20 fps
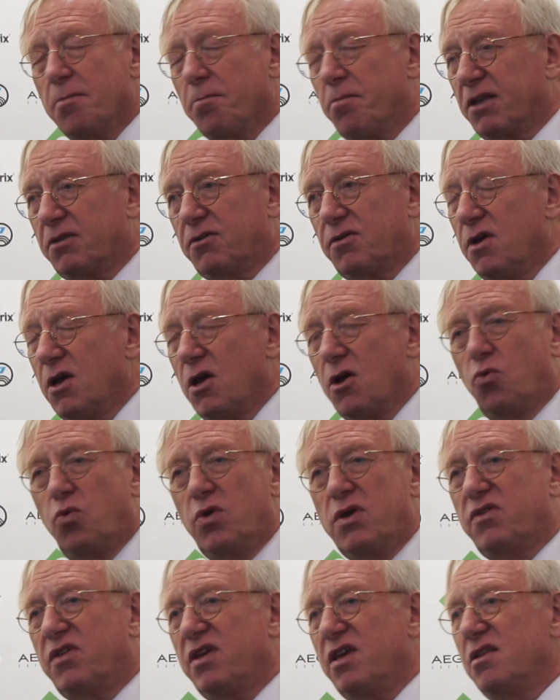But
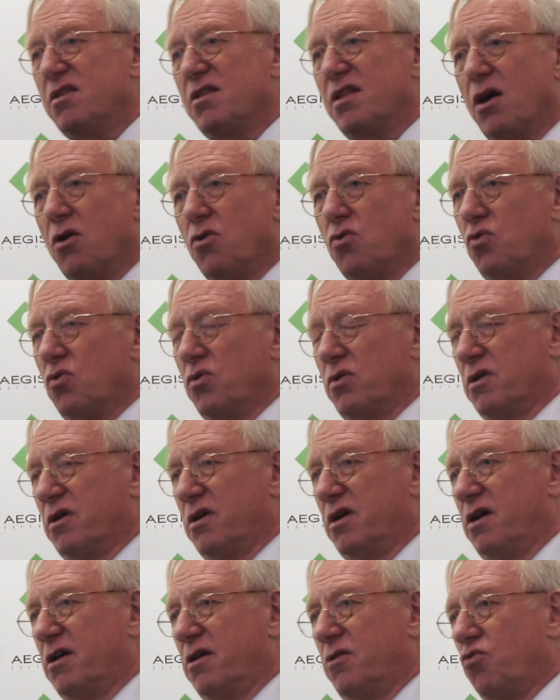we see no
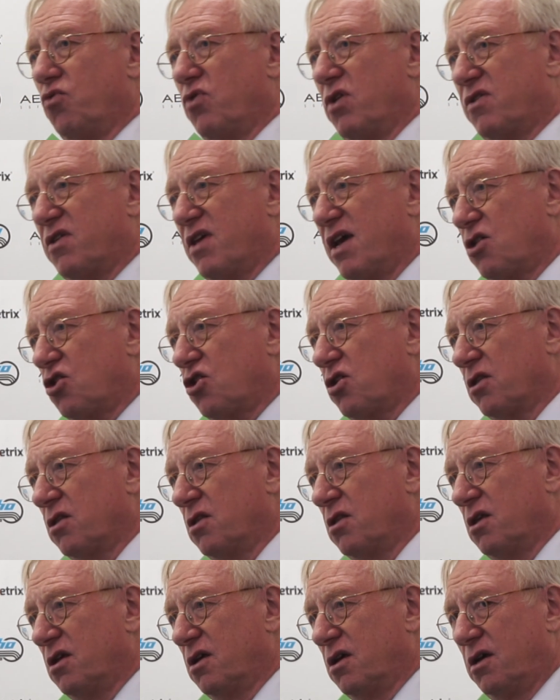
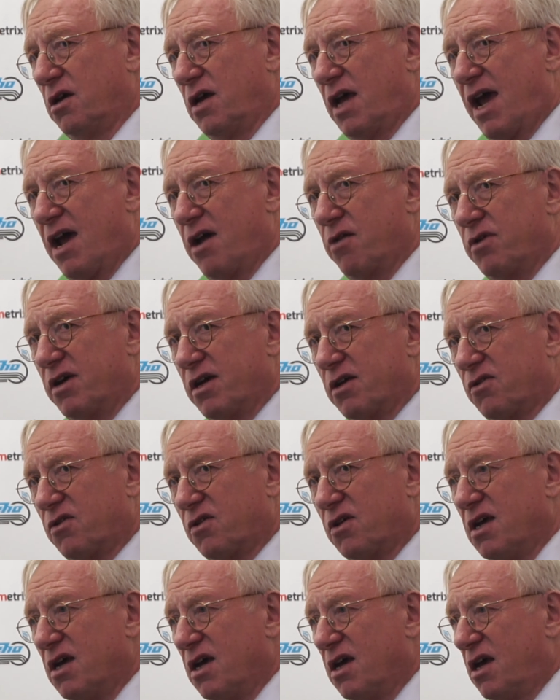recession
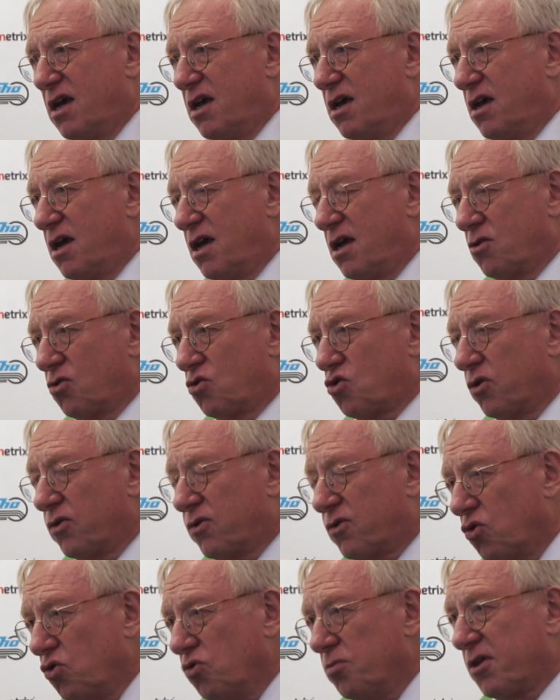areas in
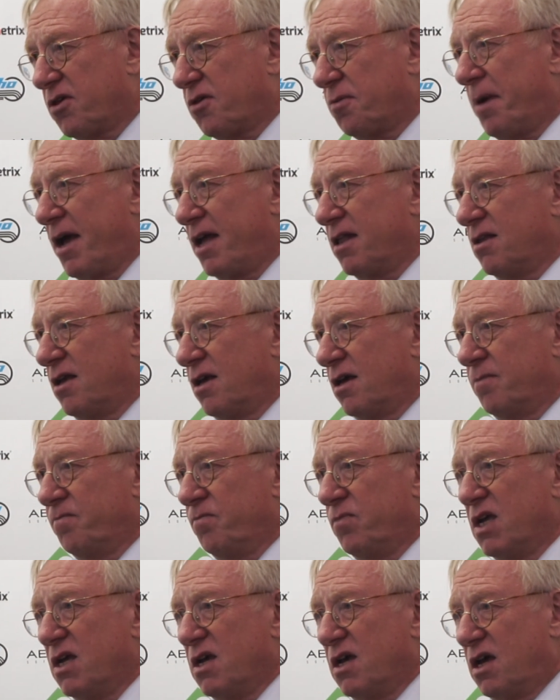consumer
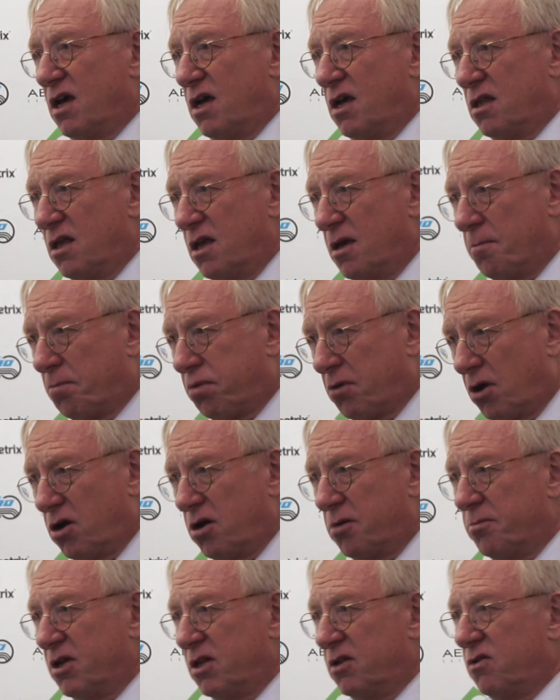spending, in
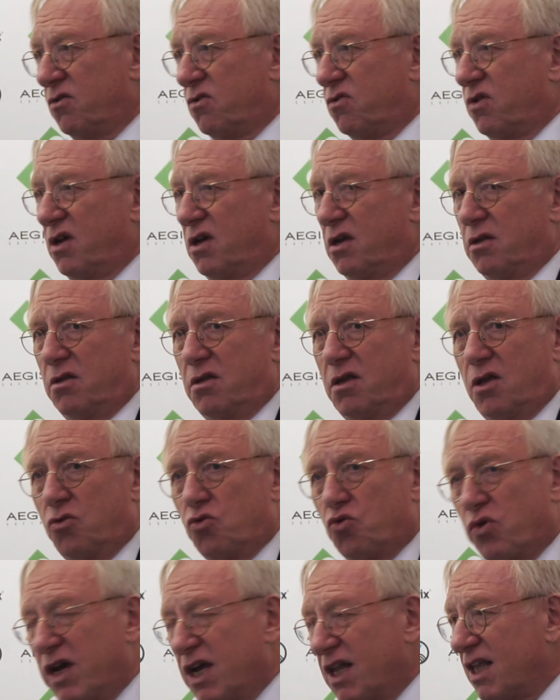employment,
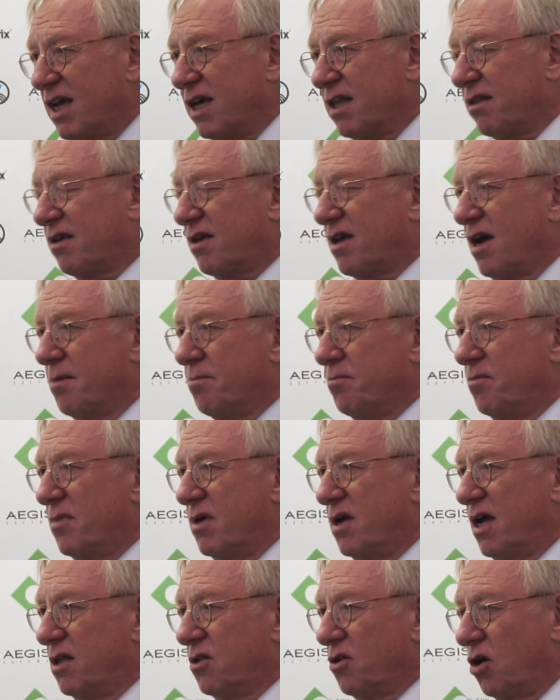in real income,
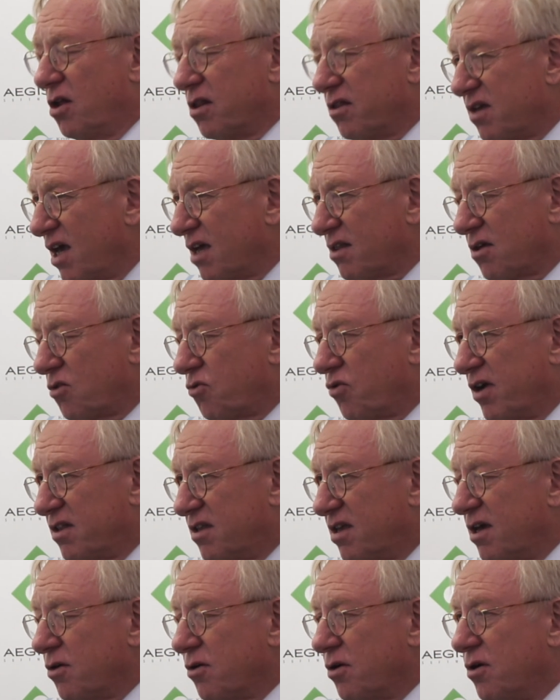and all the other
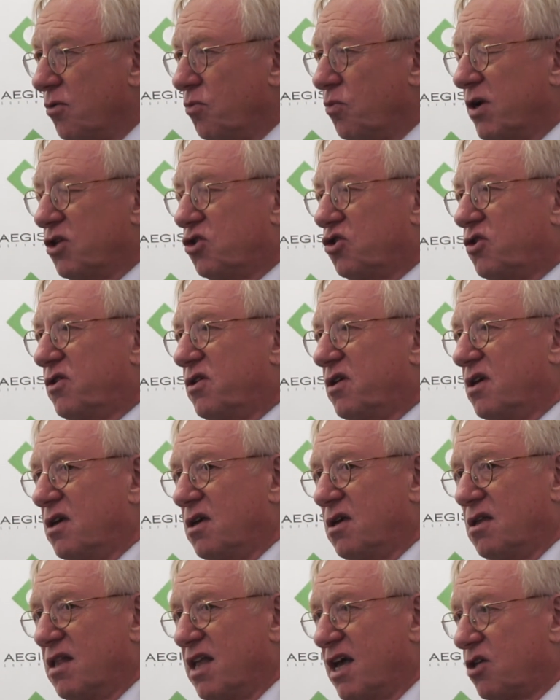criteria which
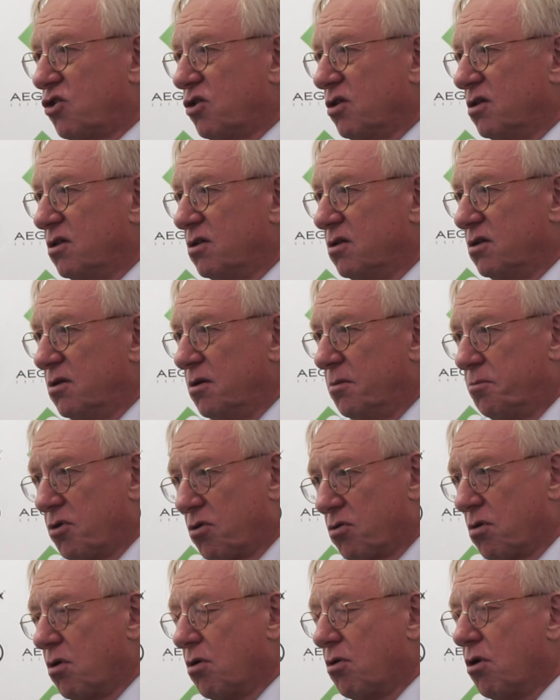the National
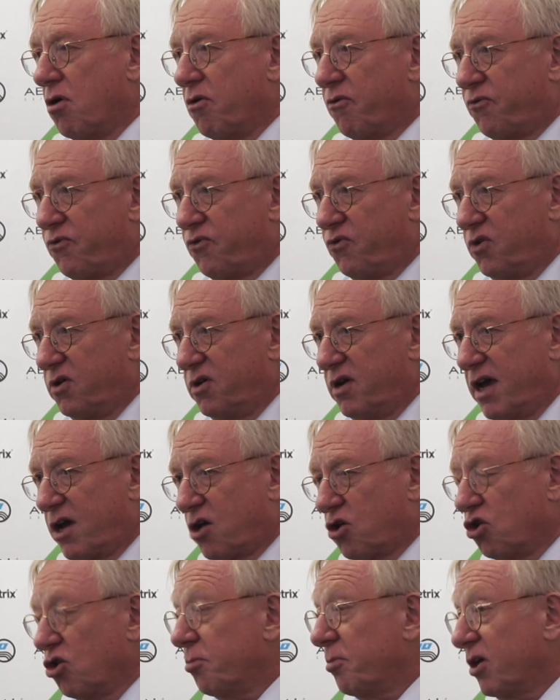Bureau of
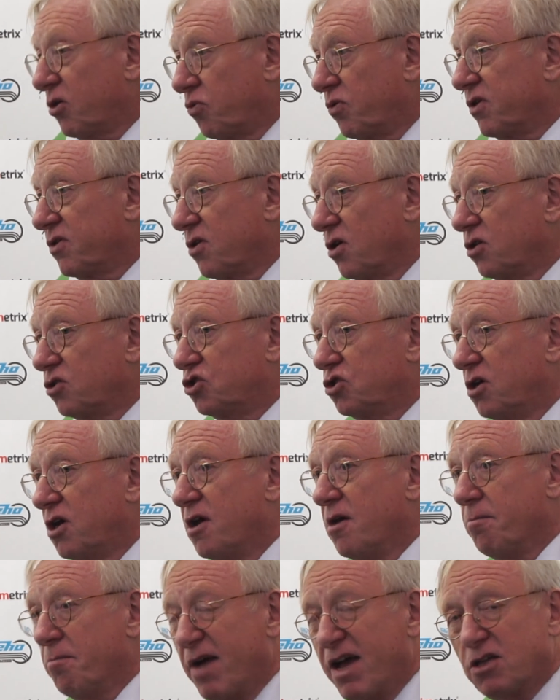Economic Research
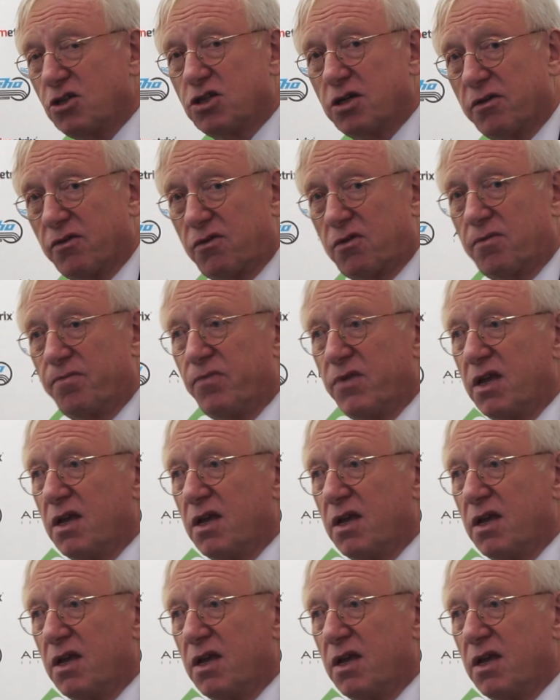mentions.